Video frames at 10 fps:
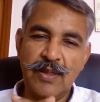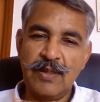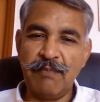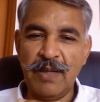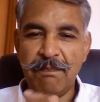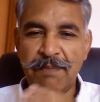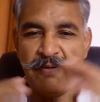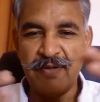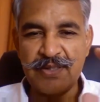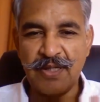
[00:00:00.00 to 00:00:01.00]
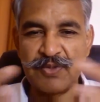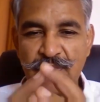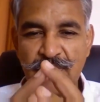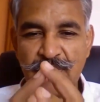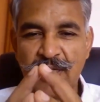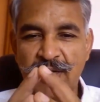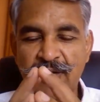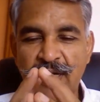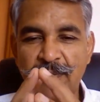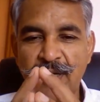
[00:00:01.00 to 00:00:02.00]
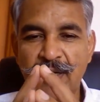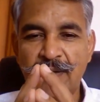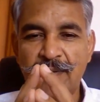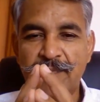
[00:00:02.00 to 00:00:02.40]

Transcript: Manpower is also available.